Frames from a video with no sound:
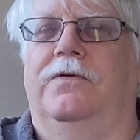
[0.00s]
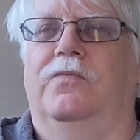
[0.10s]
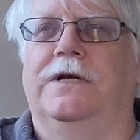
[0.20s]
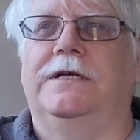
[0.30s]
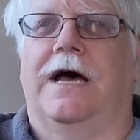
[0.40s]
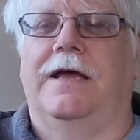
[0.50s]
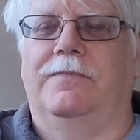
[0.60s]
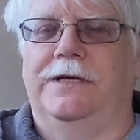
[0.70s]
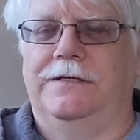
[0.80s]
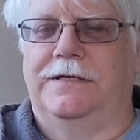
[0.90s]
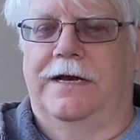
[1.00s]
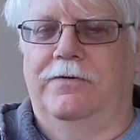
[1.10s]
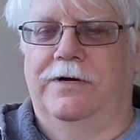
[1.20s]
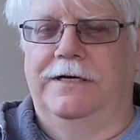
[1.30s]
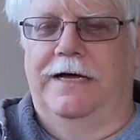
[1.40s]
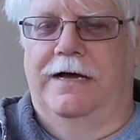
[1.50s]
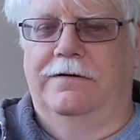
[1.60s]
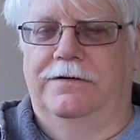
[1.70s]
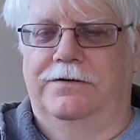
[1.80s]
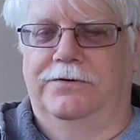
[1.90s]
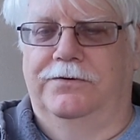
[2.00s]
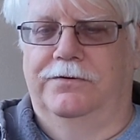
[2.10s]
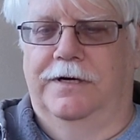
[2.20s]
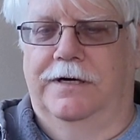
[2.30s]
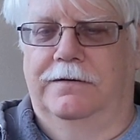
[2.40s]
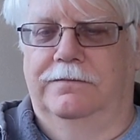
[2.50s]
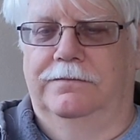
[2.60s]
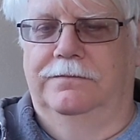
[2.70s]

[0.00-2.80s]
one time he said he went down to